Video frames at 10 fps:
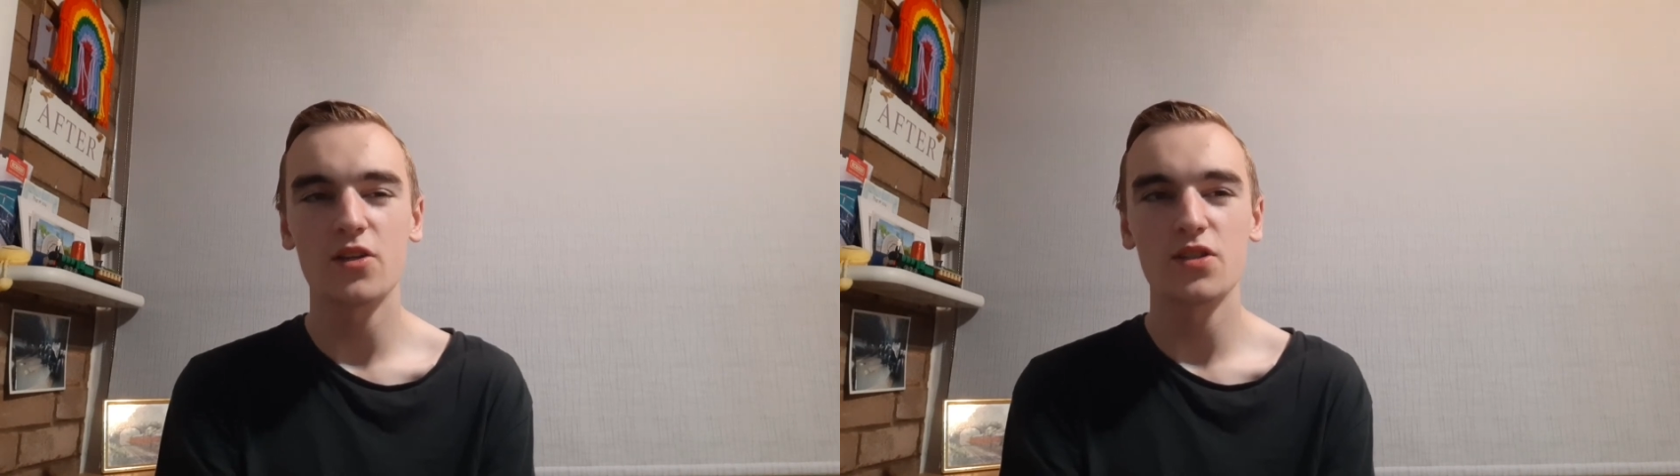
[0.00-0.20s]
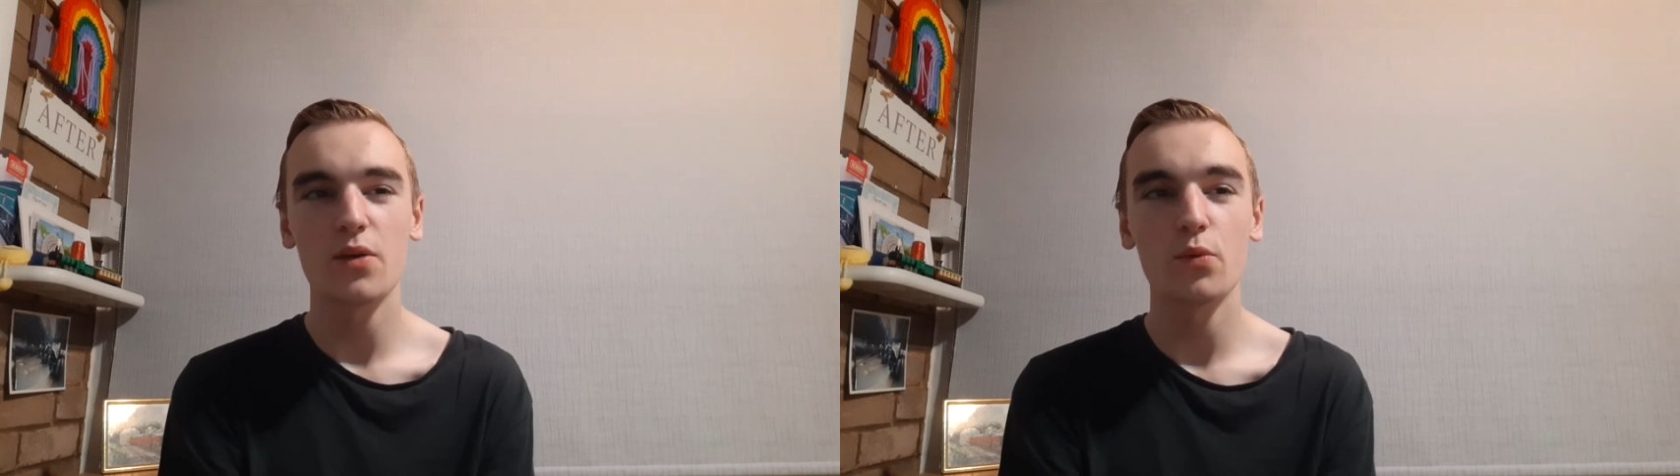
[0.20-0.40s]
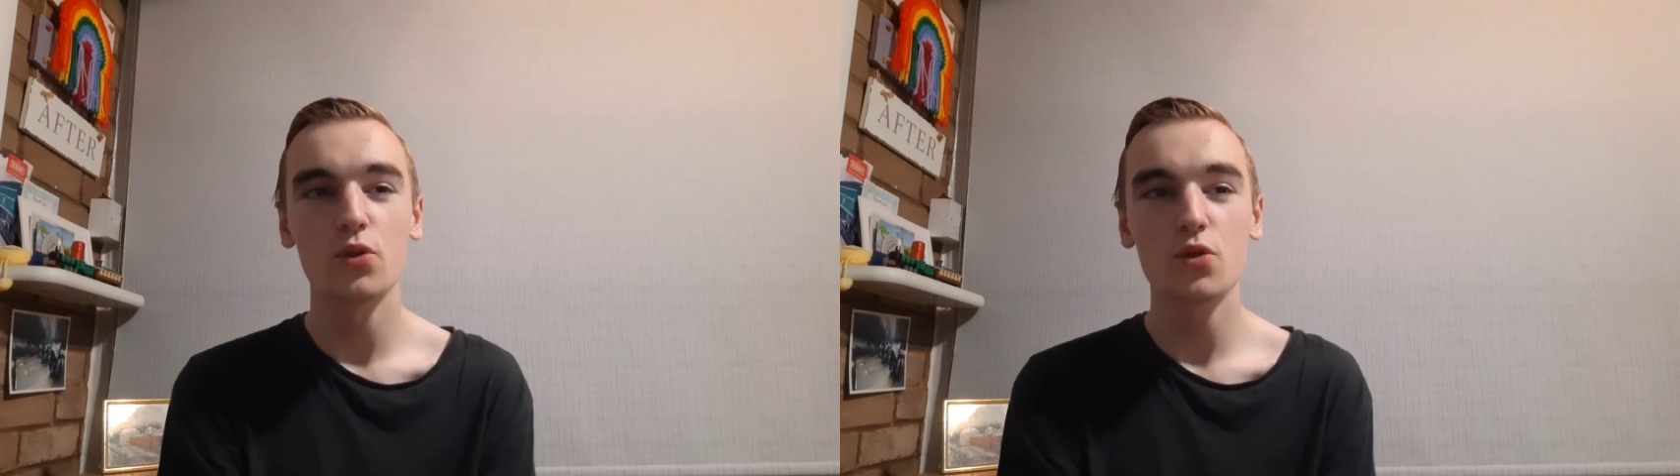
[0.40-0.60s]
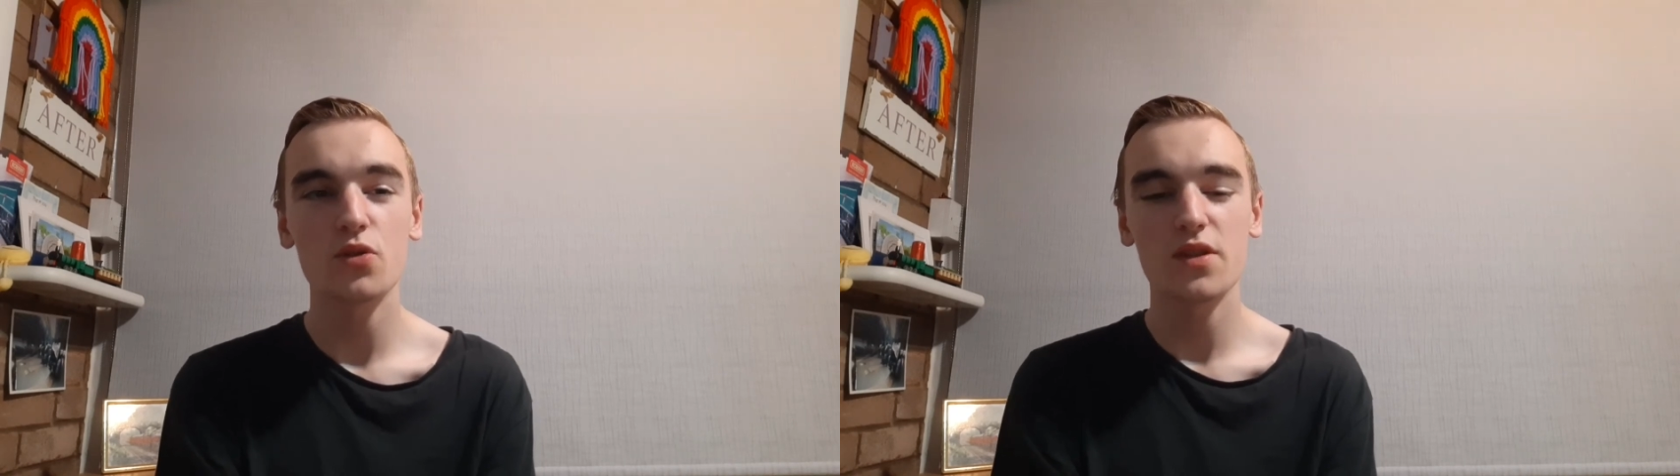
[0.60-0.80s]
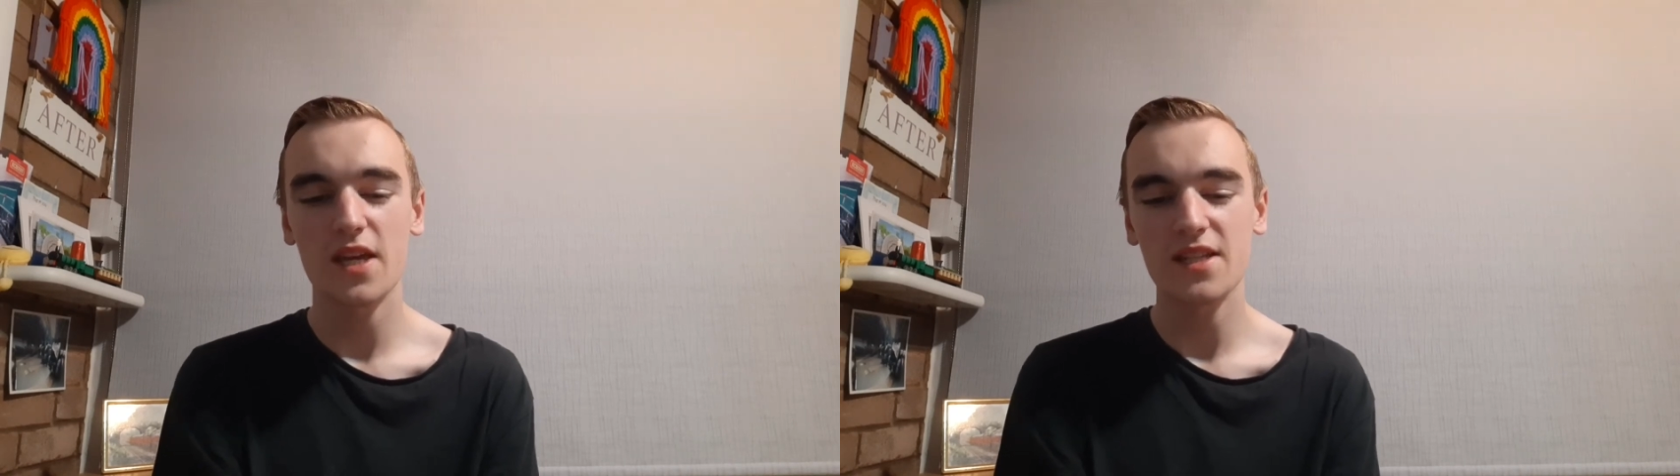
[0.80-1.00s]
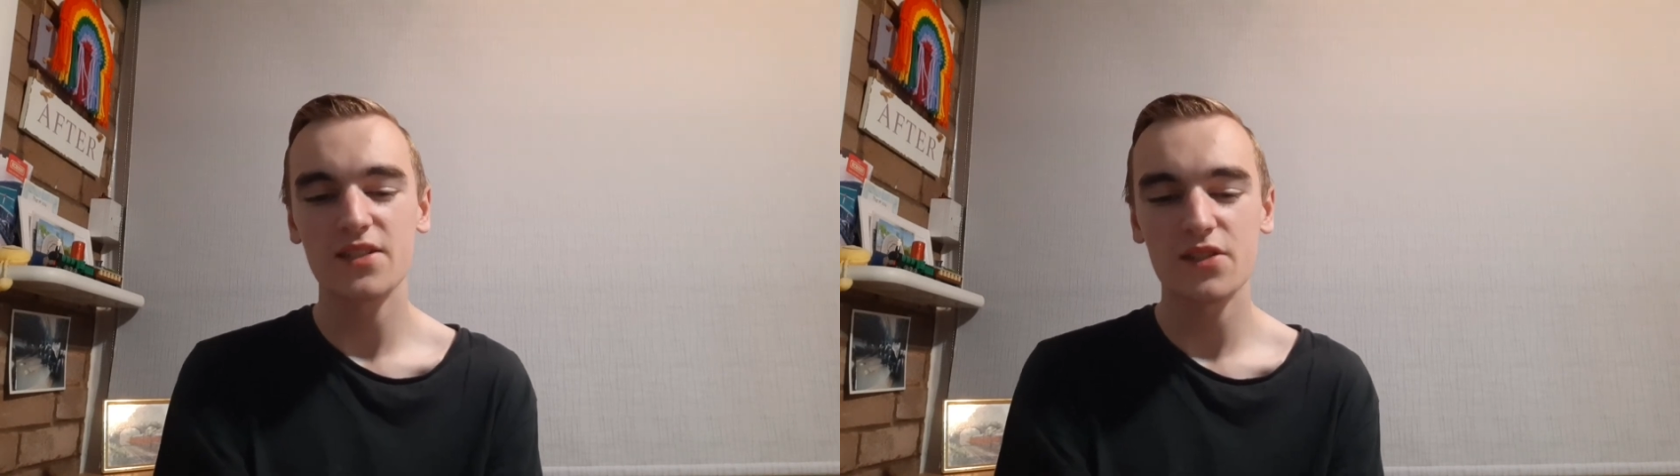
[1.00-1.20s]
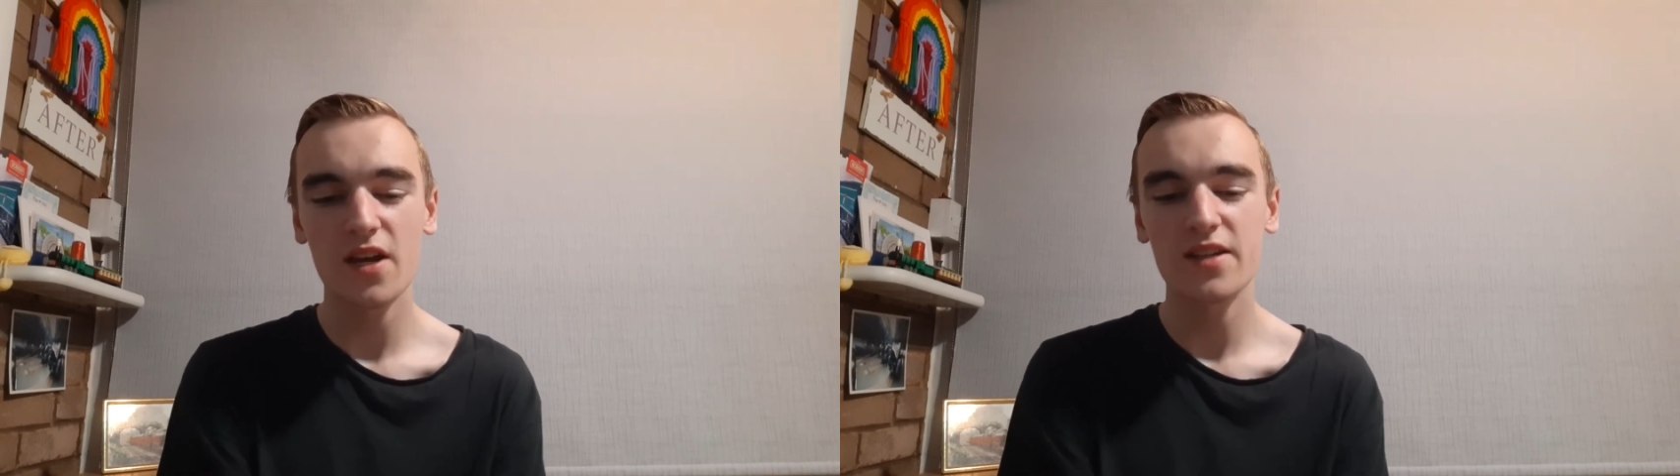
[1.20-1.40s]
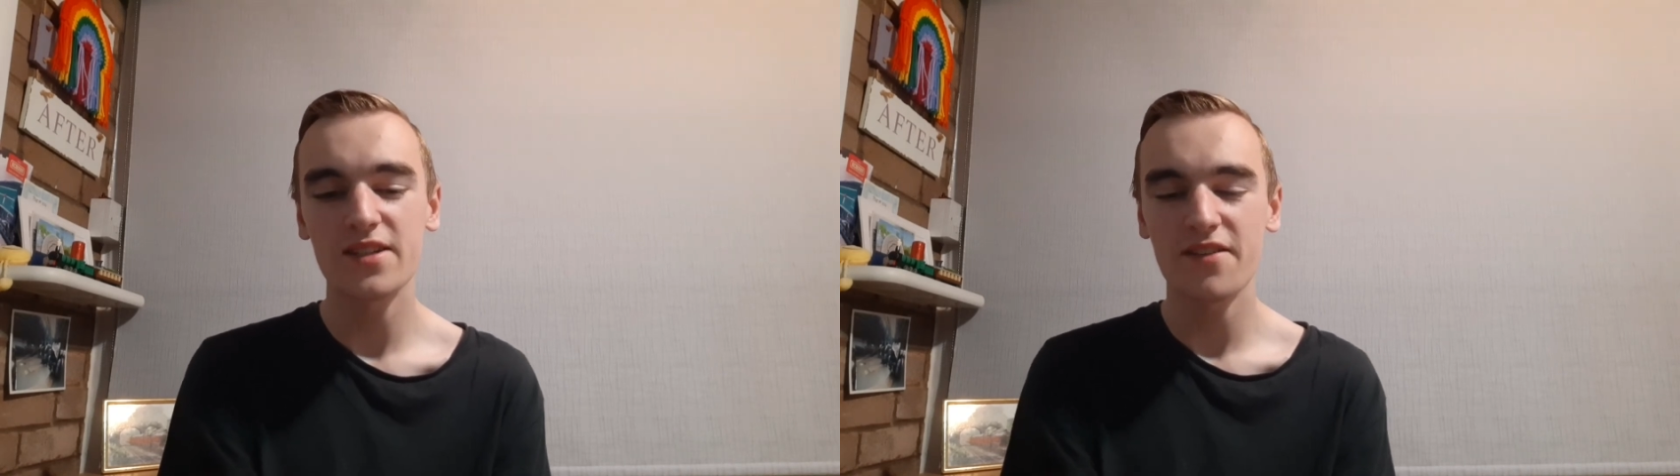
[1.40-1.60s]
because they will do things that
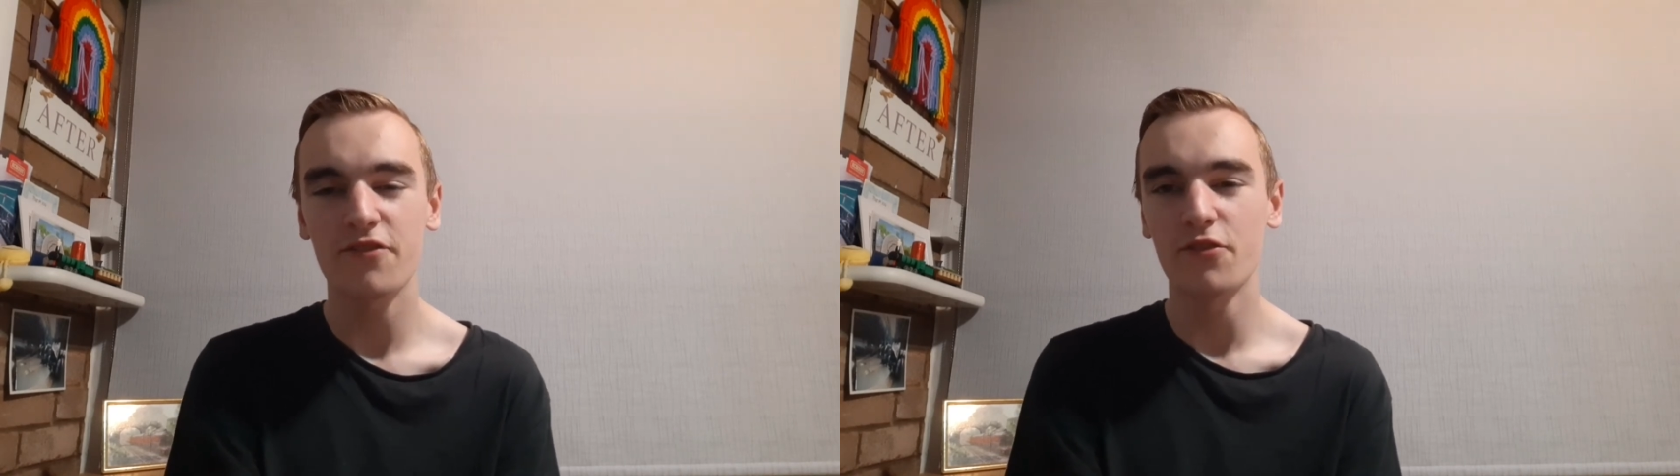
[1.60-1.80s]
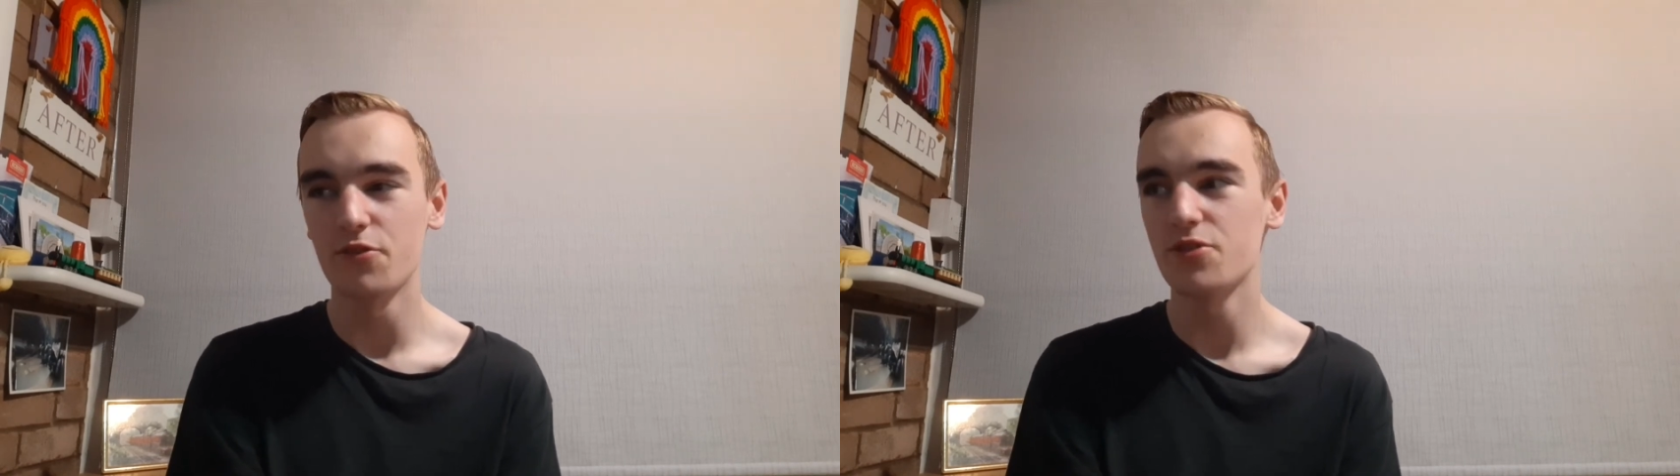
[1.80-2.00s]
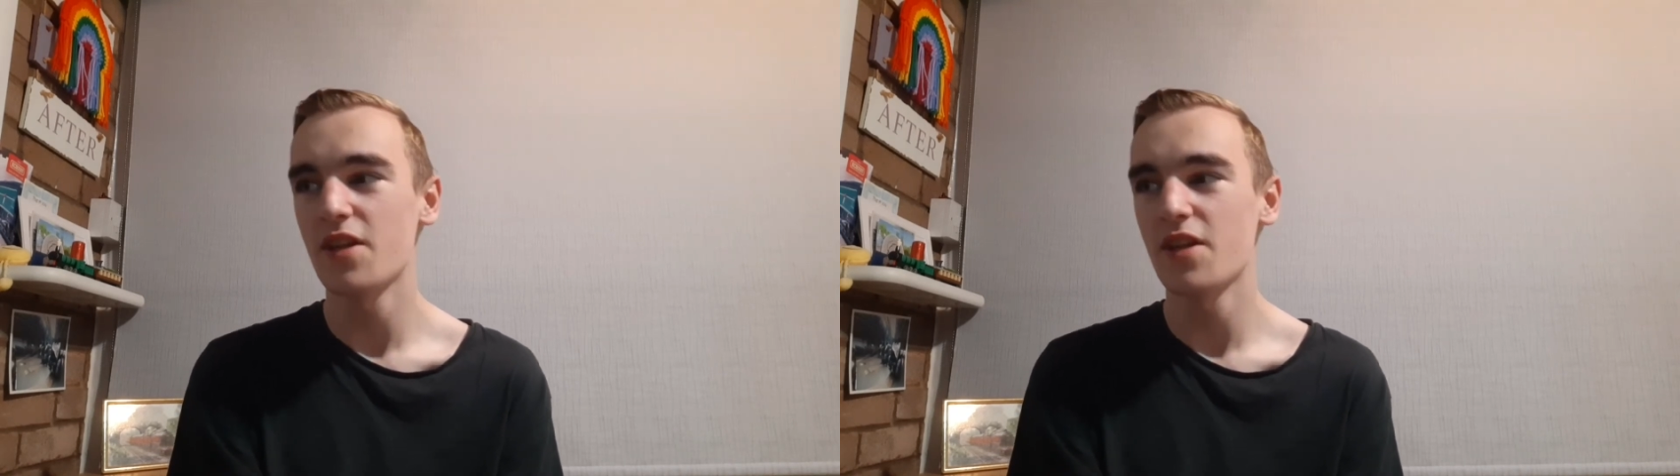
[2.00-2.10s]
are different,